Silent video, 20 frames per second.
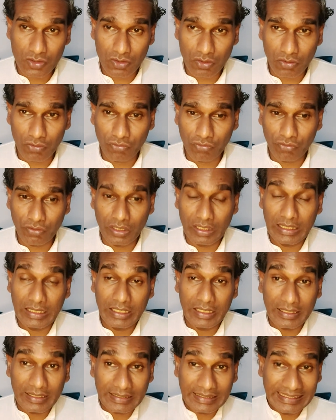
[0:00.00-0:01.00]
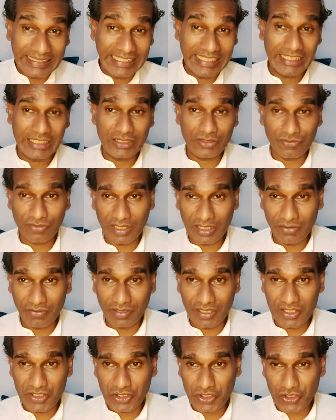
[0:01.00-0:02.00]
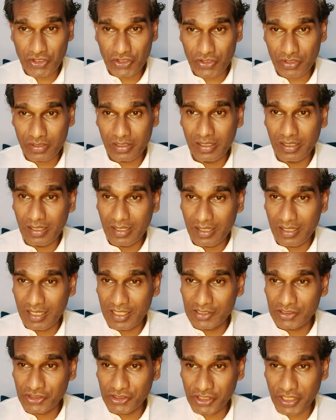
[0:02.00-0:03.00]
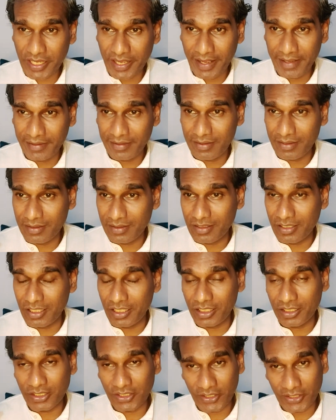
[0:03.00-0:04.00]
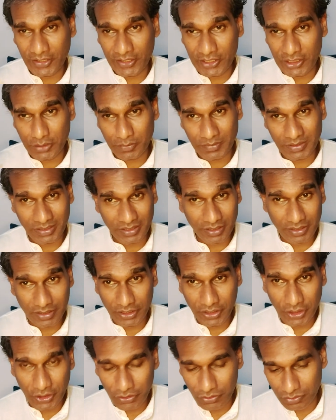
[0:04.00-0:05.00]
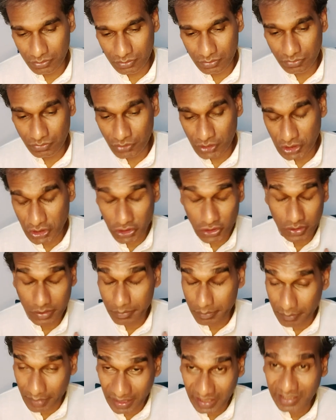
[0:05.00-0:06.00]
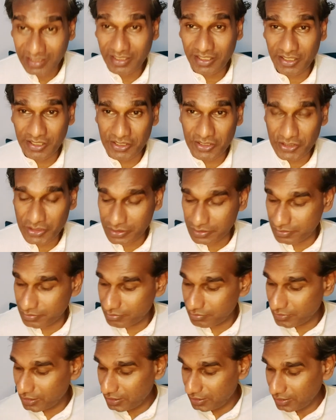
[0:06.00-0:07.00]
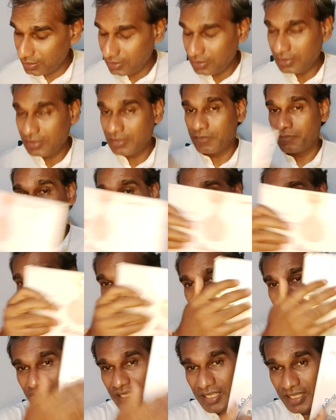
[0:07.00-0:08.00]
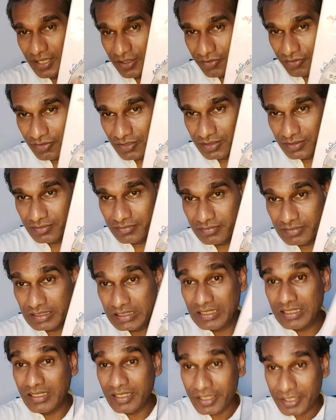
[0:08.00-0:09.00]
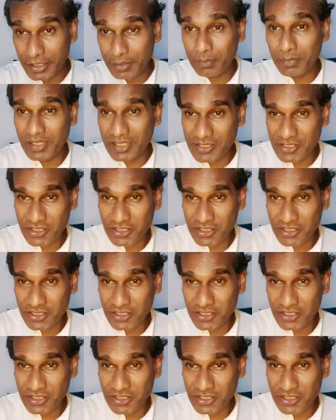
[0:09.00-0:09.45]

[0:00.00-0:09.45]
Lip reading: these five vices: lust, anger, greed, attachment and ego, which is the main reason the heaven remains heaven